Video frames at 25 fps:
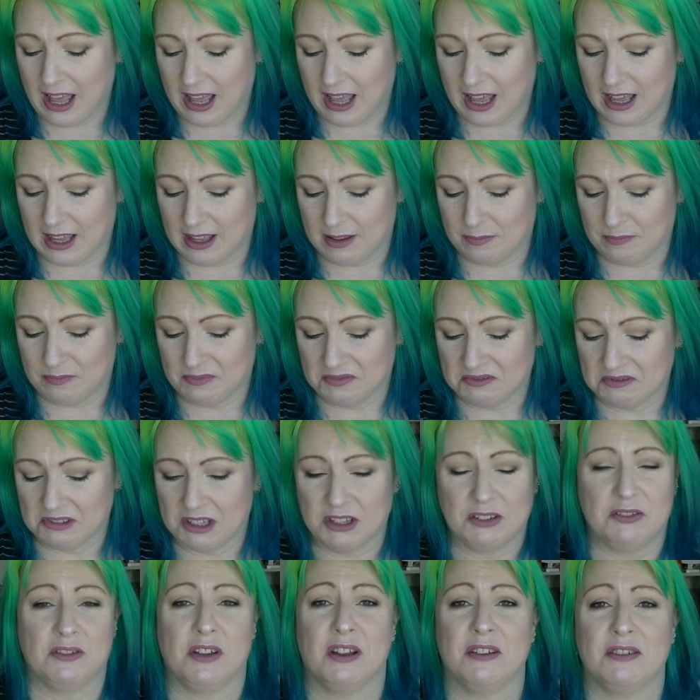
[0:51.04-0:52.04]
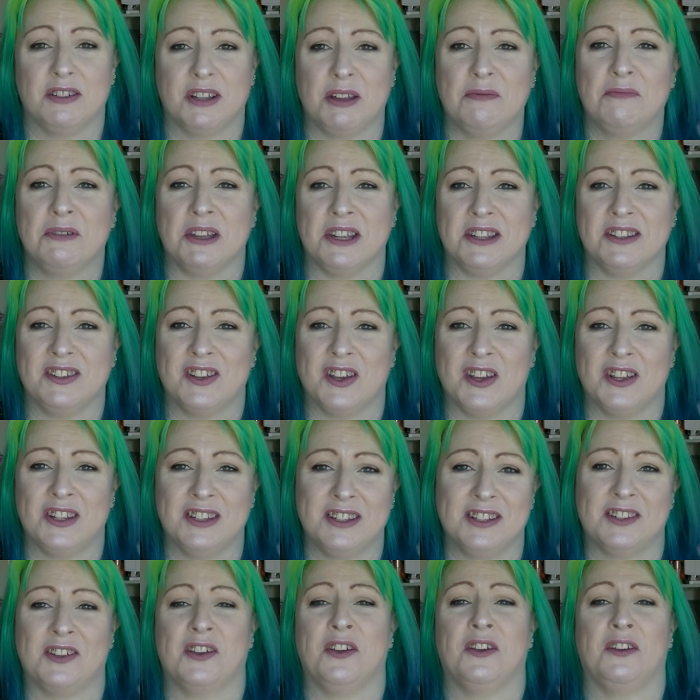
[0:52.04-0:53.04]
um, as far as I'm
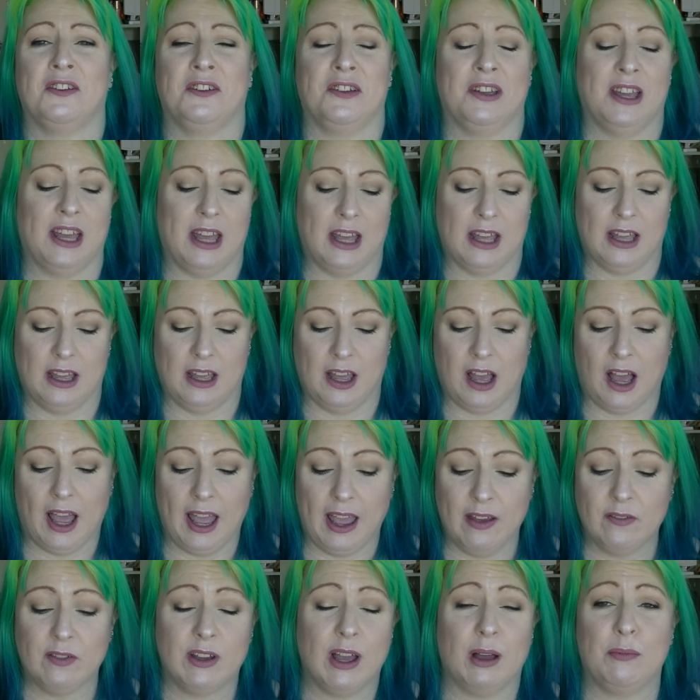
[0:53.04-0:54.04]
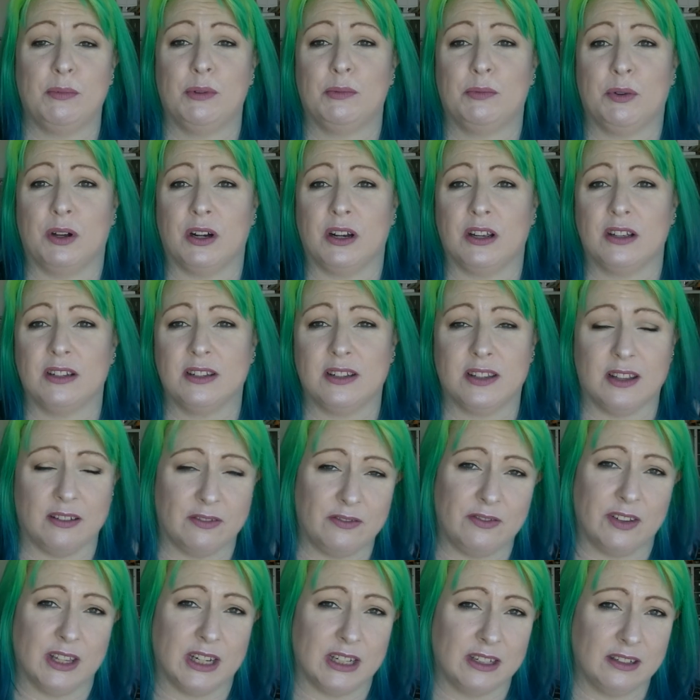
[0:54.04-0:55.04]
concerned. So uh, I have a couple of products
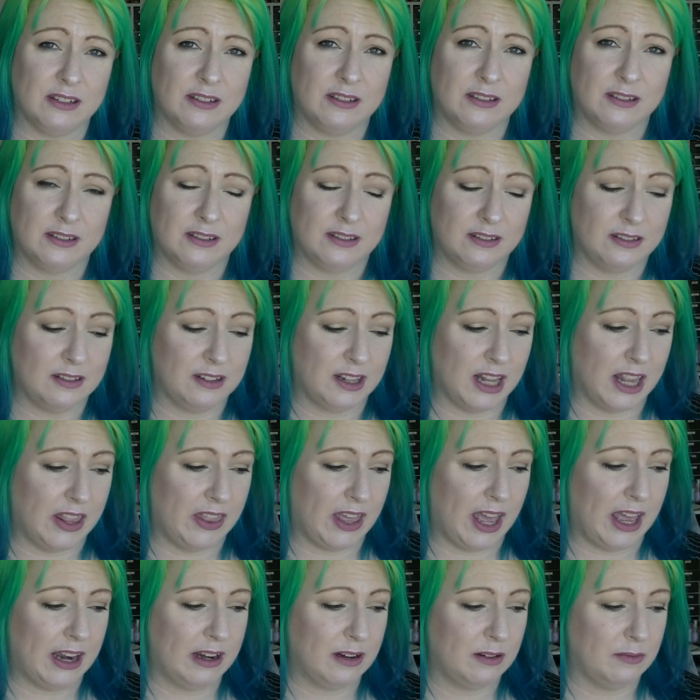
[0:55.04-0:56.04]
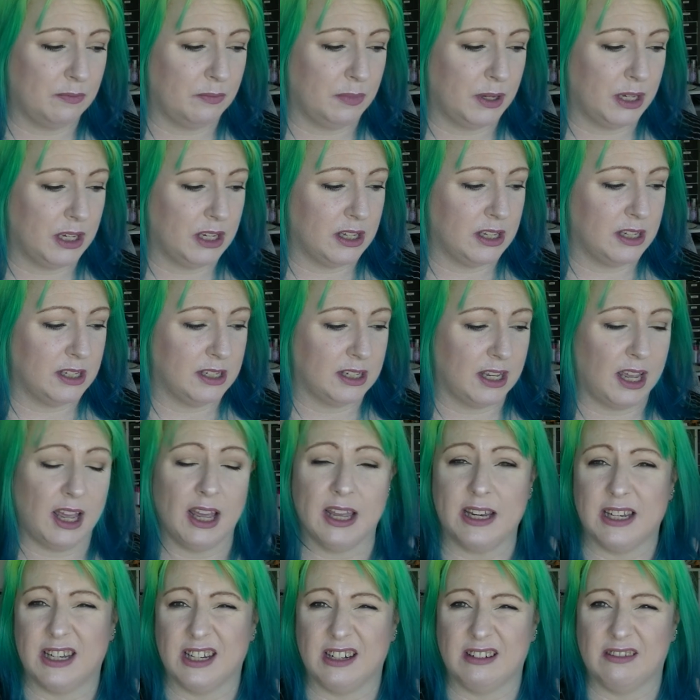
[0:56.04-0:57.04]
that fit that because
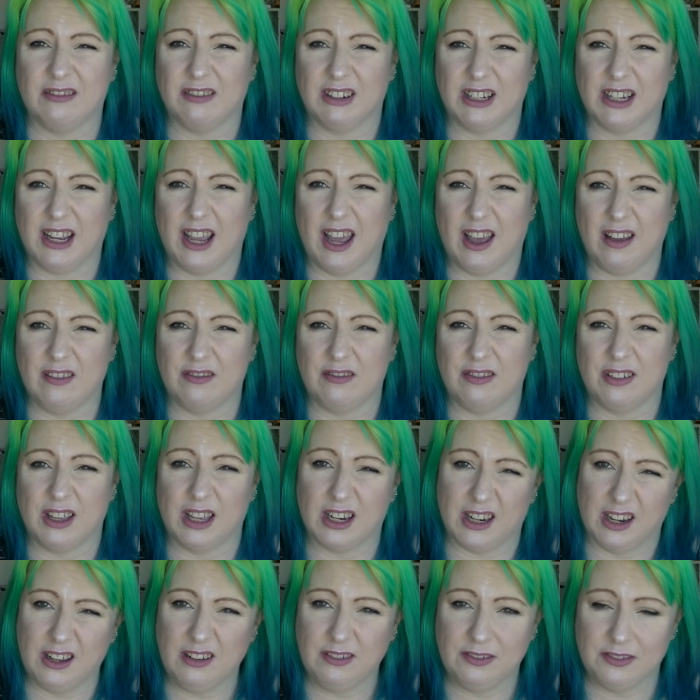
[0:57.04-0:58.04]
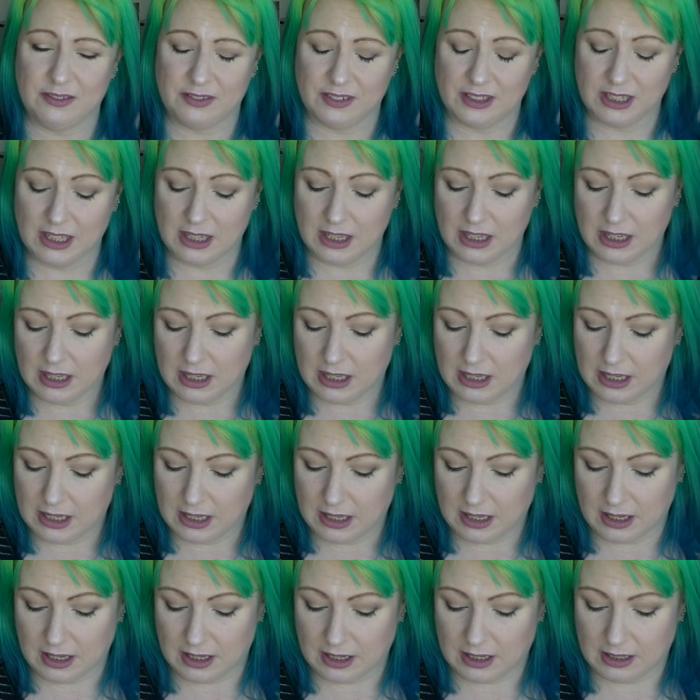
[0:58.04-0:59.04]
I didn't really have enough.
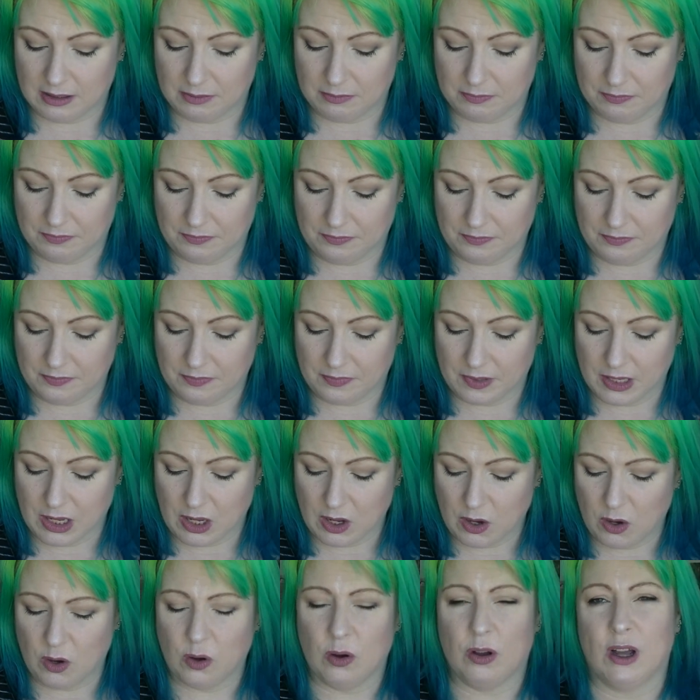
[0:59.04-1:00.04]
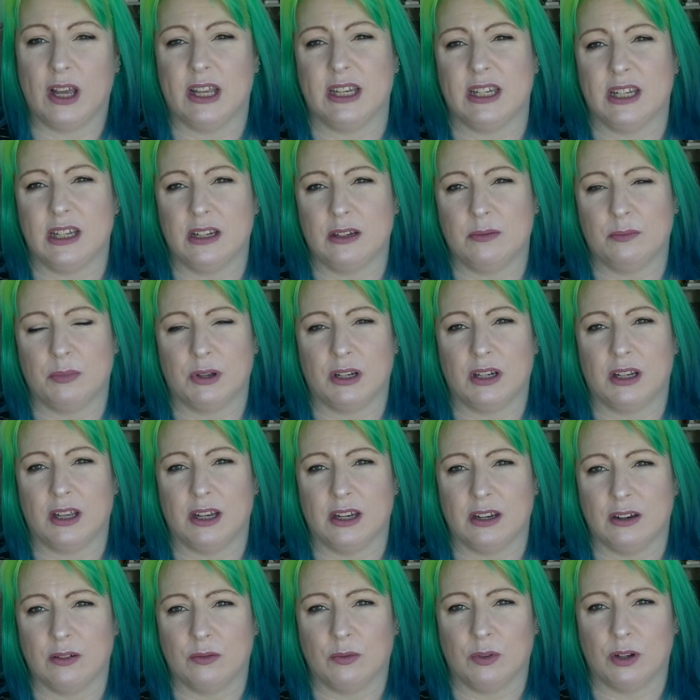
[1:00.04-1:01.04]
Um, Well, I did, but
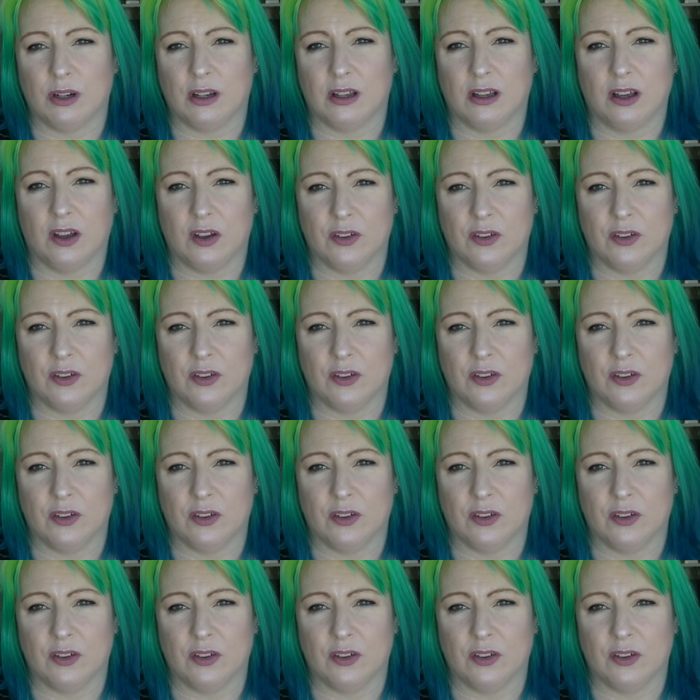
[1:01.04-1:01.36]
I didn't want to